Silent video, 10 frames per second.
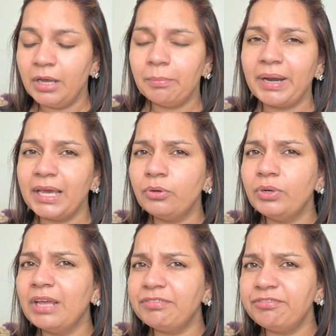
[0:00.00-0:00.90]
but I could
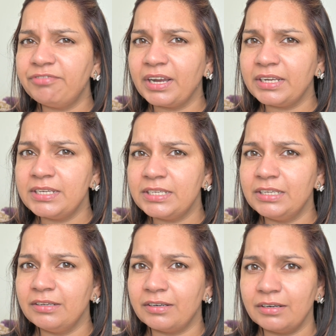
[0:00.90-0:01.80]
never find it
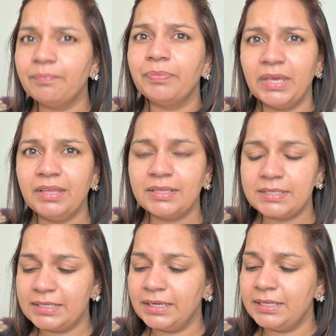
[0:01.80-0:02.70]
here in the
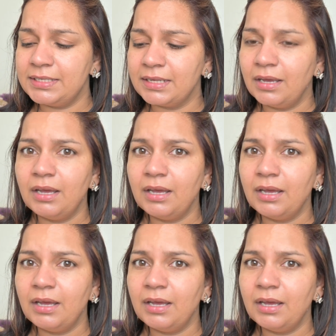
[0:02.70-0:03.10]
States.